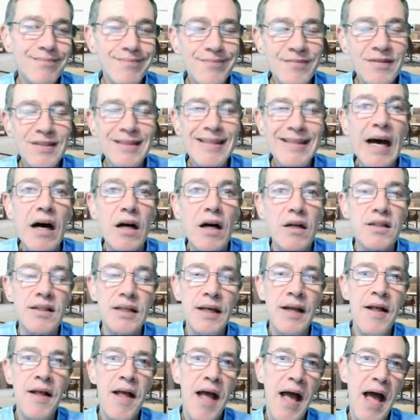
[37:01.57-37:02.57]
doubt
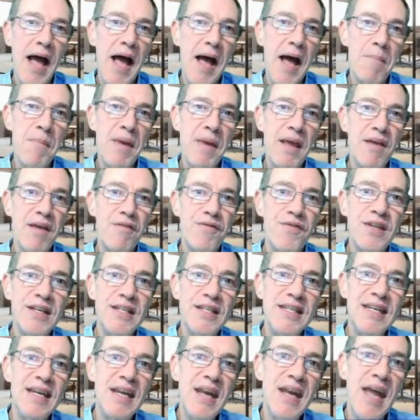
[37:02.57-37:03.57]
if the
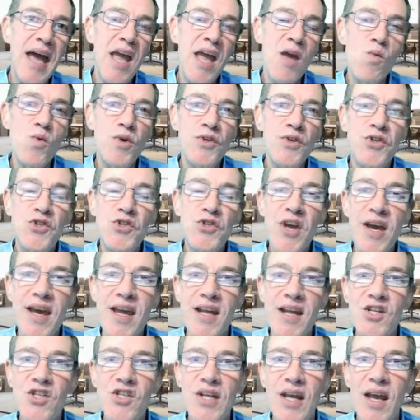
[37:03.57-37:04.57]
DNA was
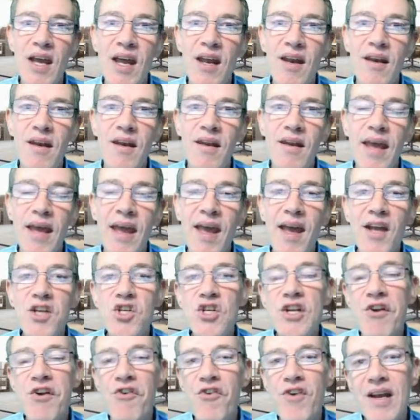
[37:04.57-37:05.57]
changed, and they
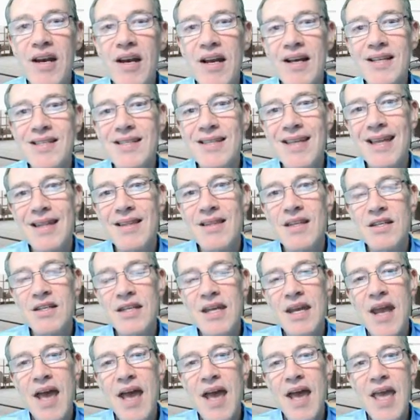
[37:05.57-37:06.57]
actually realized that the
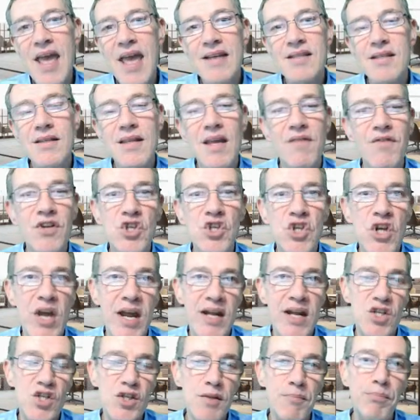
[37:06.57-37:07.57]
DNA has never
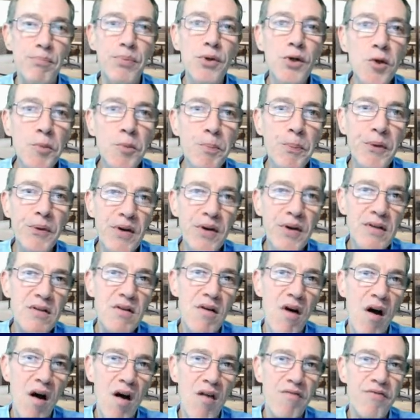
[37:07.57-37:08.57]
changed. The blueprint
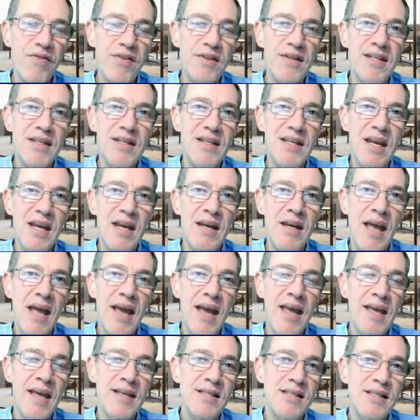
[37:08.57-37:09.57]
of the
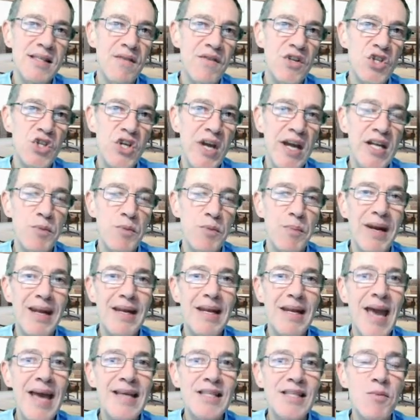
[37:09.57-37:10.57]
DNA has never changed, but it
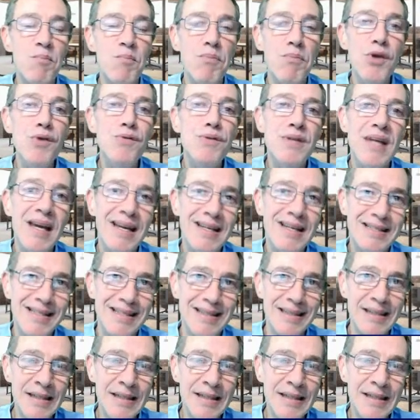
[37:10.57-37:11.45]
has mutated.